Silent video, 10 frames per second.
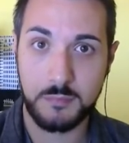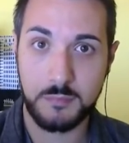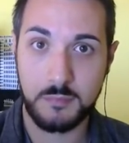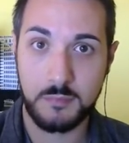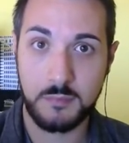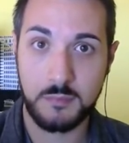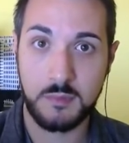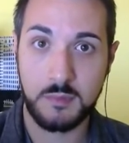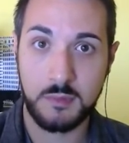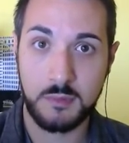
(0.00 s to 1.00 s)

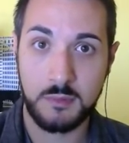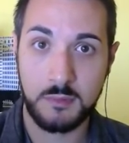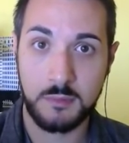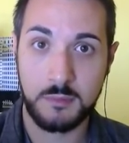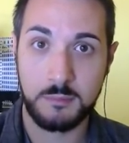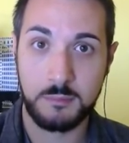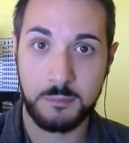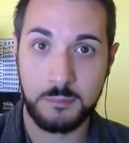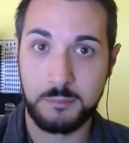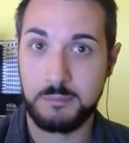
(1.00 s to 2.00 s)

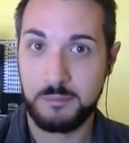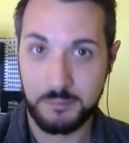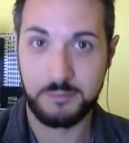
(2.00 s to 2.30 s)
No words are spoken by the person on screen.